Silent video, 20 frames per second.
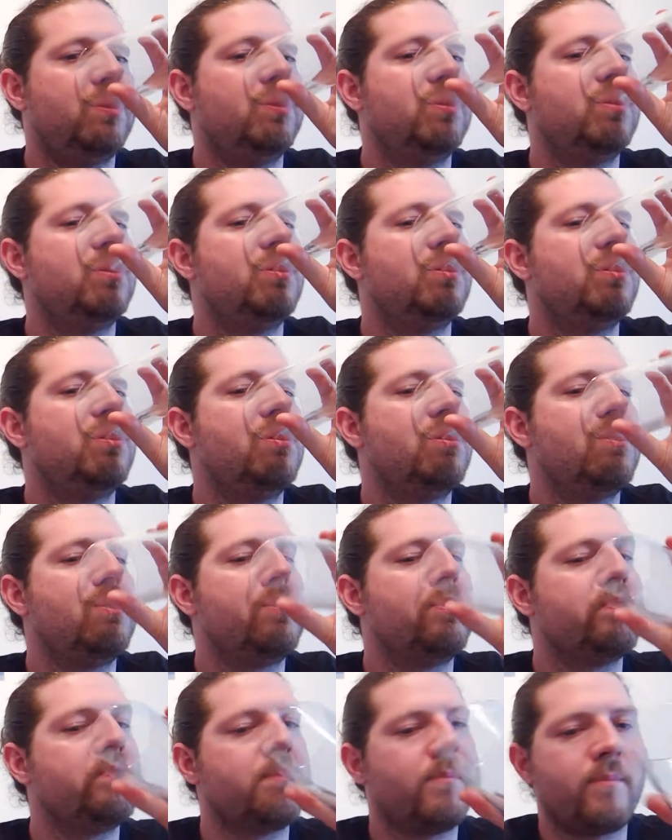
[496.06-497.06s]

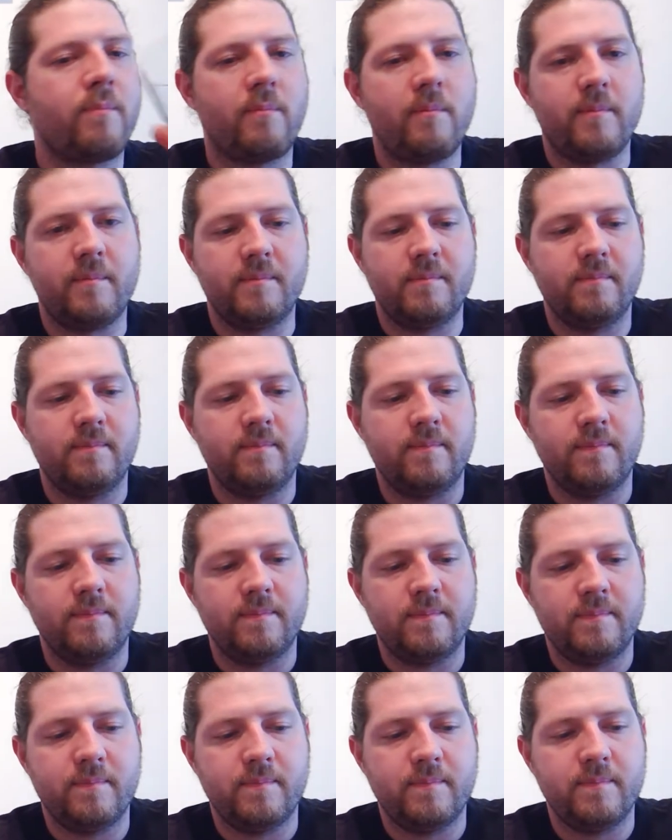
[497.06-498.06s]

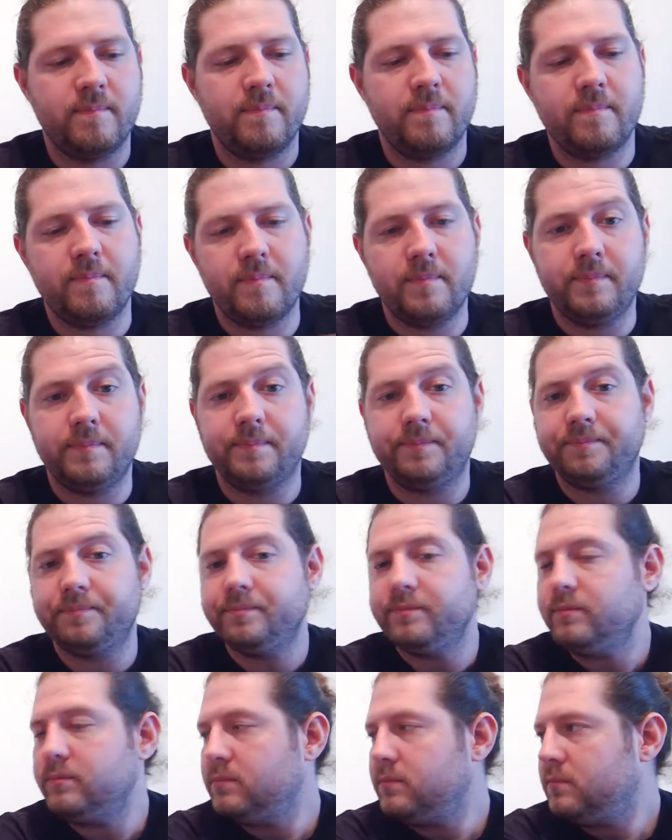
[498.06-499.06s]

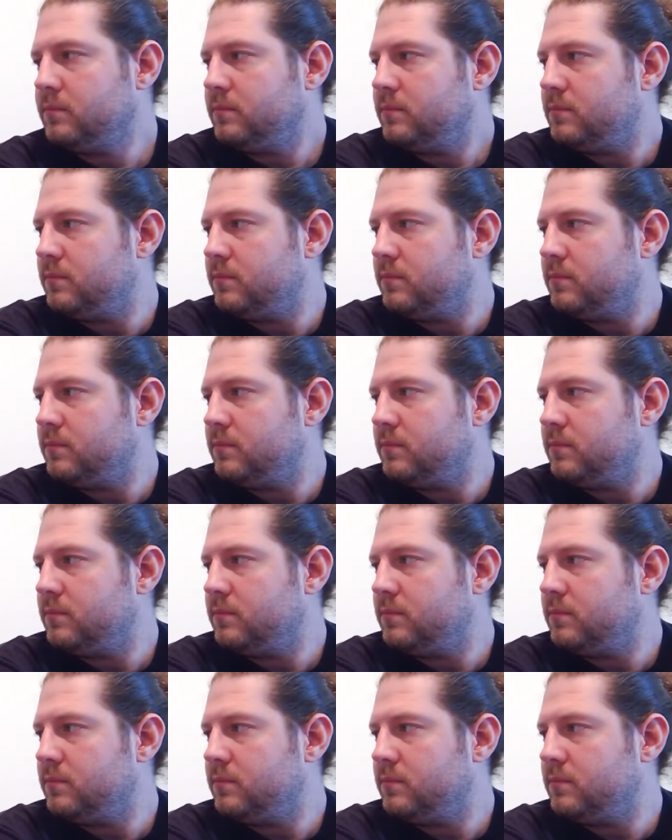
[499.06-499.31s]
The person shown says nothing.